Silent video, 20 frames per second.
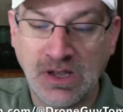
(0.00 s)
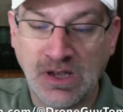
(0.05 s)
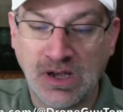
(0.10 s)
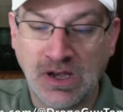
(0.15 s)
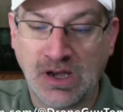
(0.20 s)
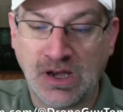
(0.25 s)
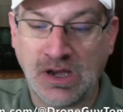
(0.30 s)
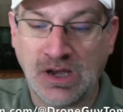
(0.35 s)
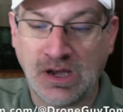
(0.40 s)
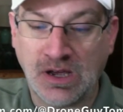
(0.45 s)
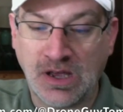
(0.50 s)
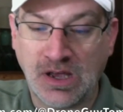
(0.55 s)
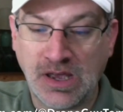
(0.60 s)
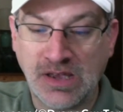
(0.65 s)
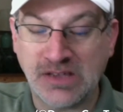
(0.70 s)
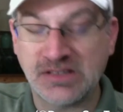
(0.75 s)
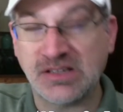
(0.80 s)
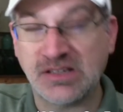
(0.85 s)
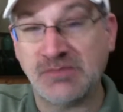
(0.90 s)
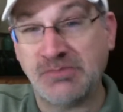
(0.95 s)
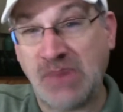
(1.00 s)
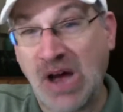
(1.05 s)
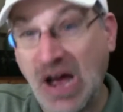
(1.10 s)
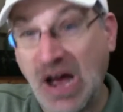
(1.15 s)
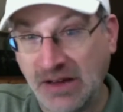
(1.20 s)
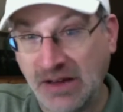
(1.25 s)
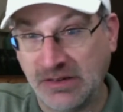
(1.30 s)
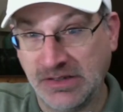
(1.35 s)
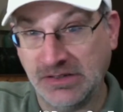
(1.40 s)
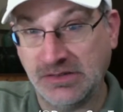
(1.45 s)
uh, as a
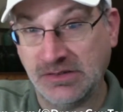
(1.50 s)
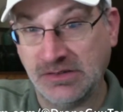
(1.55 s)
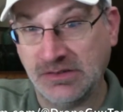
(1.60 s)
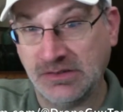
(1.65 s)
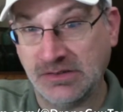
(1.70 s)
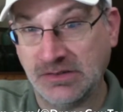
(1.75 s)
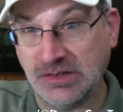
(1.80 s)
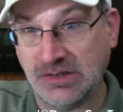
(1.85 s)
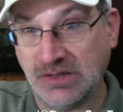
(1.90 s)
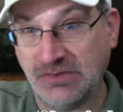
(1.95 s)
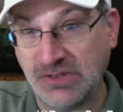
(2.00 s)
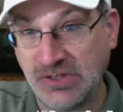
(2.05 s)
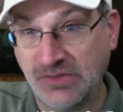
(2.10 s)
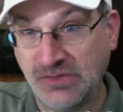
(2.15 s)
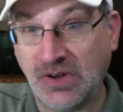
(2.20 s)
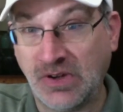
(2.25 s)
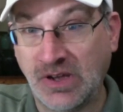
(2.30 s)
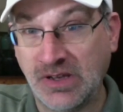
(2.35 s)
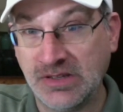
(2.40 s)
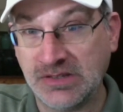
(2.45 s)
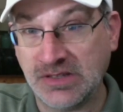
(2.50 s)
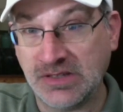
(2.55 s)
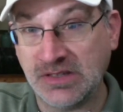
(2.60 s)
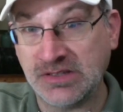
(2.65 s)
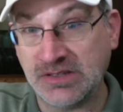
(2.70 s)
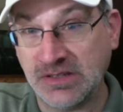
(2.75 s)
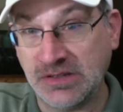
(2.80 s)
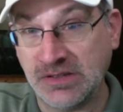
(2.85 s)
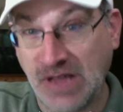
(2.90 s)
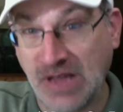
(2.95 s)
pilot of a device
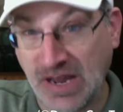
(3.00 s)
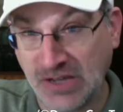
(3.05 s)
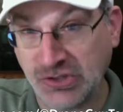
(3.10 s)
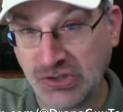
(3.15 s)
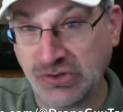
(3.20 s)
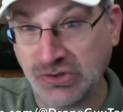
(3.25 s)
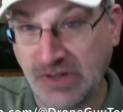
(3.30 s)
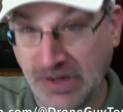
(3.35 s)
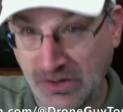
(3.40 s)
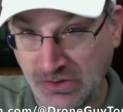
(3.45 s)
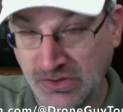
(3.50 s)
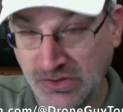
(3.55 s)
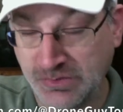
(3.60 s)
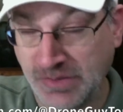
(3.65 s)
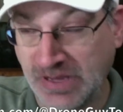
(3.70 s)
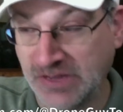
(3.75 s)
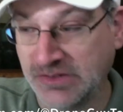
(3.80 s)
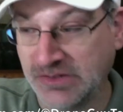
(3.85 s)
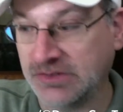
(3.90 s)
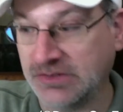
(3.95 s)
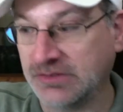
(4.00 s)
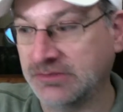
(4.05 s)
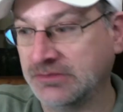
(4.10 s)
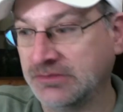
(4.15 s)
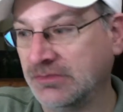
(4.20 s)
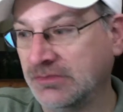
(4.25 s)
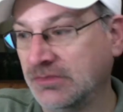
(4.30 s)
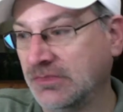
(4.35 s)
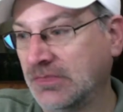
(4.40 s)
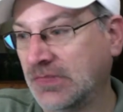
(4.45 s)
that's in national airspace.
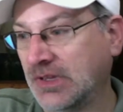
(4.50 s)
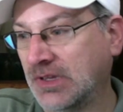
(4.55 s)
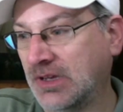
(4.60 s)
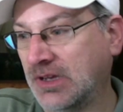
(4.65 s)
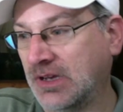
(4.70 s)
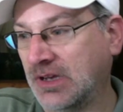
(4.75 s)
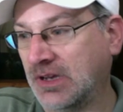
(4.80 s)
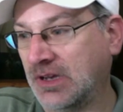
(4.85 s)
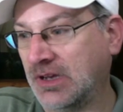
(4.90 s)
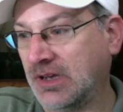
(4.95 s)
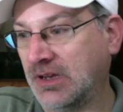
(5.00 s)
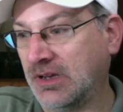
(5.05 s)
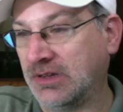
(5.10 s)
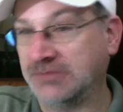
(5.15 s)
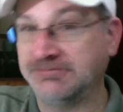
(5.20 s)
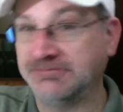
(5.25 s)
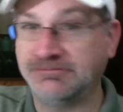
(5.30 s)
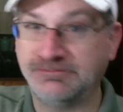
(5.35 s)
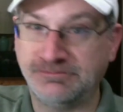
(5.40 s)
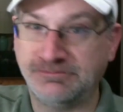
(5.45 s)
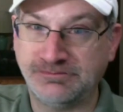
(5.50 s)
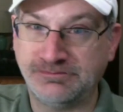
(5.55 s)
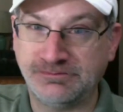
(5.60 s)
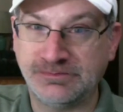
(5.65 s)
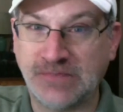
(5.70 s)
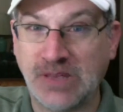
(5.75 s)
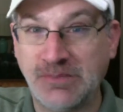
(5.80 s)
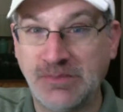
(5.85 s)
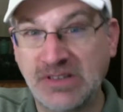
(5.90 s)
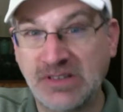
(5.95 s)
Um,
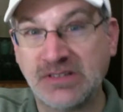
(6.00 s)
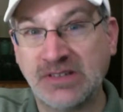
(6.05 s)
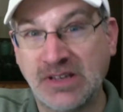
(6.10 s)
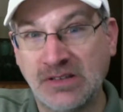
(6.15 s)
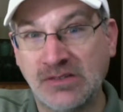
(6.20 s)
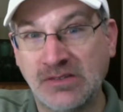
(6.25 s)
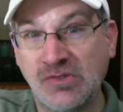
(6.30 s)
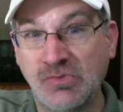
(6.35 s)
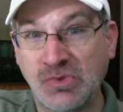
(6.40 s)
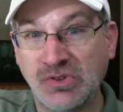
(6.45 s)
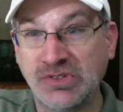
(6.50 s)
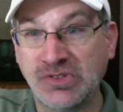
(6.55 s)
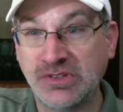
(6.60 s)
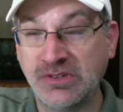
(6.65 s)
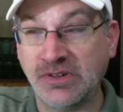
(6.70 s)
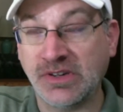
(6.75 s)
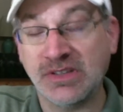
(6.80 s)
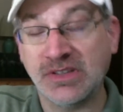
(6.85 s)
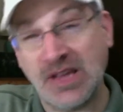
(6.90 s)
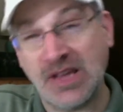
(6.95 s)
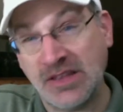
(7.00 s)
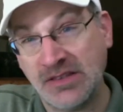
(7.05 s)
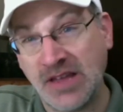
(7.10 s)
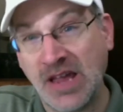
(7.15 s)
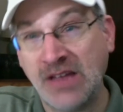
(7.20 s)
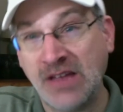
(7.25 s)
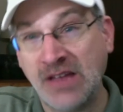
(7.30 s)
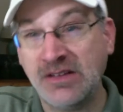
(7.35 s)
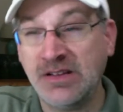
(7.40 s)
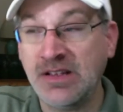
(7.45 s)
that makes it sound a little more serious, and
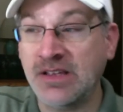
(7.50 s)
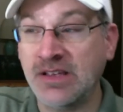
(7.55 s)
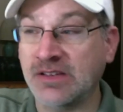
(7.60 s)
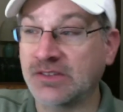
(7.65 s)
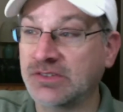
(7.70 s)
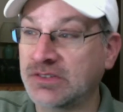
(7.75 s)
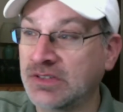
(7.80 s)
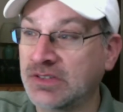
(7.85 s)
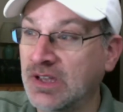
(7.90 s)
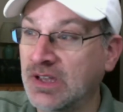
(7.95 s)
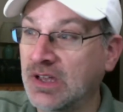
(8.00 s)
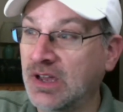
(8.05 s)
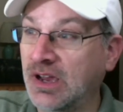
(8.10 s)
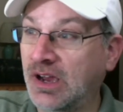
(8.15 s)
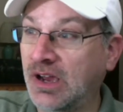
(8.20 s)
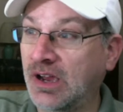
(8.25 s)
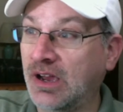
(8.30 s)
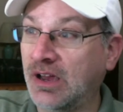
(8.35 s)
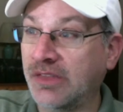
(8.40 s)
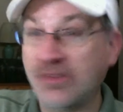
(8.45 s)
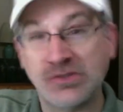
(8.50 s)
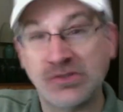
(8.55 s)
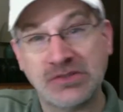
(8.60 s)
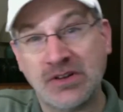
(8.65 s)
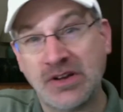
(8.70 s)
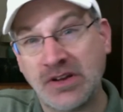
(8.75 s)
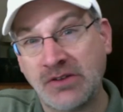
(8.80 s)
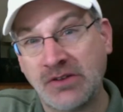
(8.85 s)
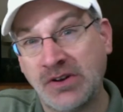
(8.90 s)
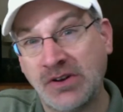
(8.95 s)
and it is. Uh, there's a
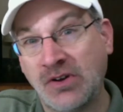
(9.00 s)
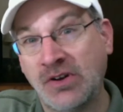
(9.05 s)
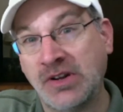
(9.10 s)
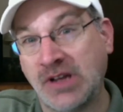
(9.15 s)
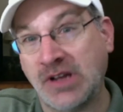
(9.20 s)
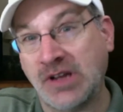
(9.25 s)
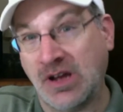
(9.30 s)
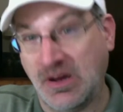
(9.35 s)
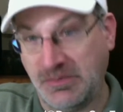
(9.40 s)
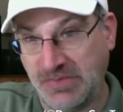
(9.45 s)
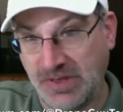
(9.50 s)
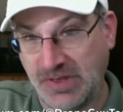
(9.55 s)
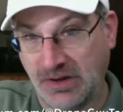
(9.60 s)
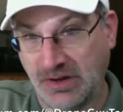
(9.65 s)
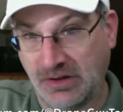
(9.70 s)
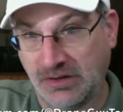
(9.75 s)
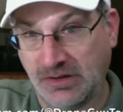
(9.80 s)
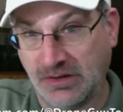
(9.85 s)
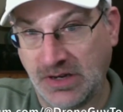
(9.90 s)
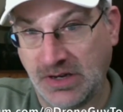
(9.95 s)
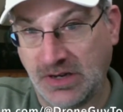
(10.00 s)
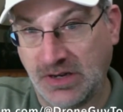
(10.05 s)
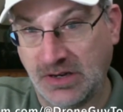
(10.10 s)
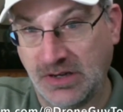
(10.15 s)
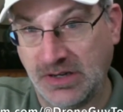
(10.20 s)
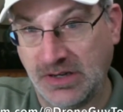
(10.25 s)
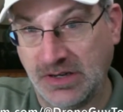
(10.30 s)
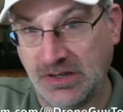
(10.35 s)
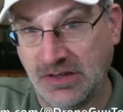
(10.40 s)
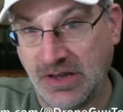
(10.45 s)
lot going on up there uh,
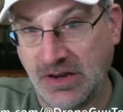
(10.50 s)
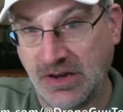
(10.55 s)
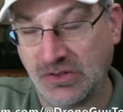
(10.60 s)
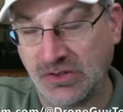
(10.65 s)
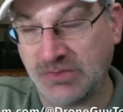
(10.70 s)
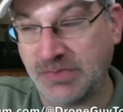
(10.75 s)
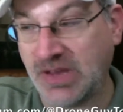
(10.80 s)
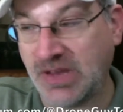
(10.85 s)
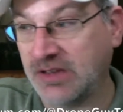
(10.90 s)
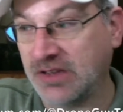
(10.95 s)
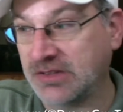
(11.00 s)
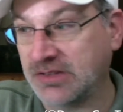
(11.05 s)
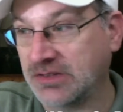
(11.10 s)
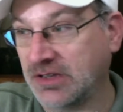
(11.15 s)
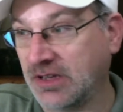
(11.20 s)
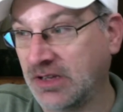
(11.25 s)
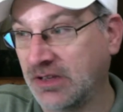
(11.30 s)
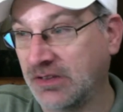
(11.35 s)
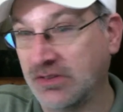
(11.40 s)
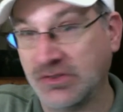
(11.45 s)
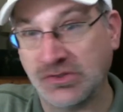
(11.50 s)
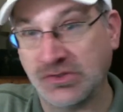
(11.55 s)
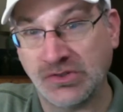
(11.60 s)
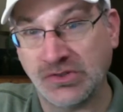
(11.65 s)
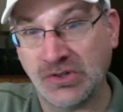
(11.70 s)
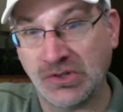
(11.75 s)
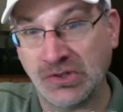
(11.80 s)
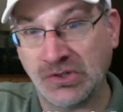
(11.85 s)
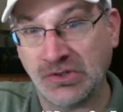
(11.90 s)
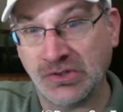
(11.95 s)
in airspace. Uh, there's
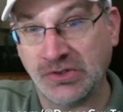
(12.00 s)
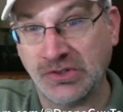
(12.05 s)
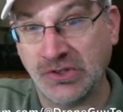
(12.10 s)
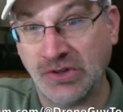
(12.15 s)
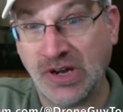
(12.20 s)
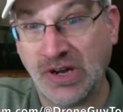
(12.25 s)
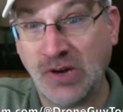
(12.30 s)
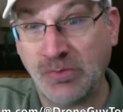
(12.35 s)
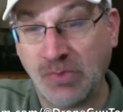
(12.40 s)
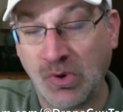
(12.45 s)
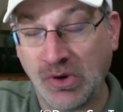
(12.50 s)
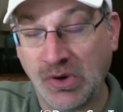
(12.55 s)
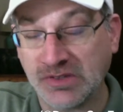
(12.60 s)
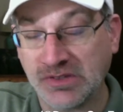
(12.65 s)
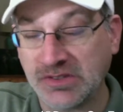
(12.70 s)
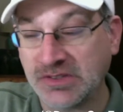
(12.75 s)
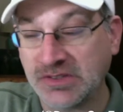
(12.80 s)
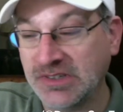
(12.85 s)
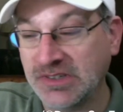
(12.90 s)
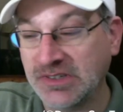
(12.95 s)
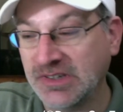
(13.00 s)
your your airports